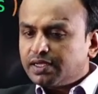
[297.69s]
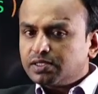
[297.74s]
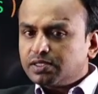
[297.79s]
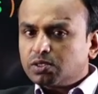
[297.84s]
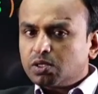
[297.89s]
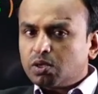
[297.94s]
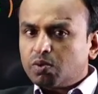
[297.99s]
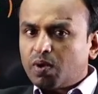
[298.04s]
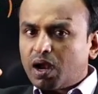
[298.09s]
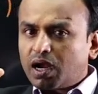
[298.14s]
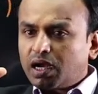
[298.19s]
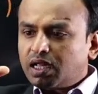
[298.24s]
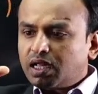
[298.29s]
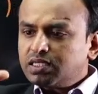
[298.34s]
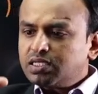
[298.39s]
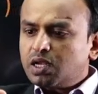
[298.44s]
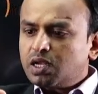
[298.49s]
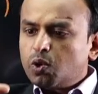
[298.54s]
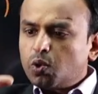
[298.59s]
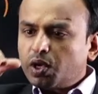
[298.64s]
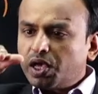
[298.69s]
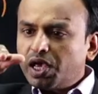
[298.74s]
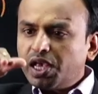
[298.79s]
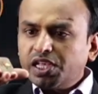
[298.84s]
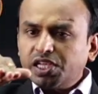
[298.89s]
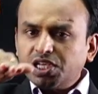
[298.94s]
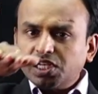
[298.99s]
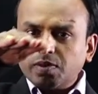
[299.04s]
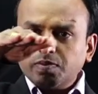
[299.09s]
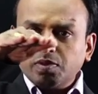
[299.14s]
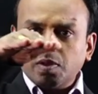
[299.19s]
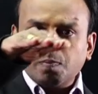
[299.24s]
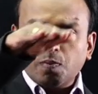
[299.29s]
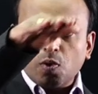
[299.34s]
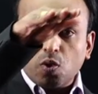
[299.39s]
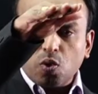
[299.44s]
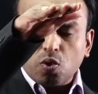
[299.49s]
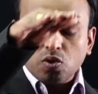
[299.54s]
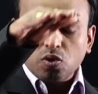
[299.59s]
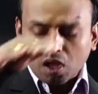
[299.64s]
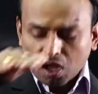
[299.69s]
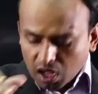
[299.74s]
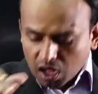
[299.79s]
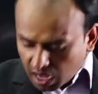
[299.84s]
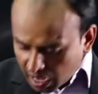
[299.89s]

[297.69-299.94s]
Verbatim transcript: so what is the location of the pole?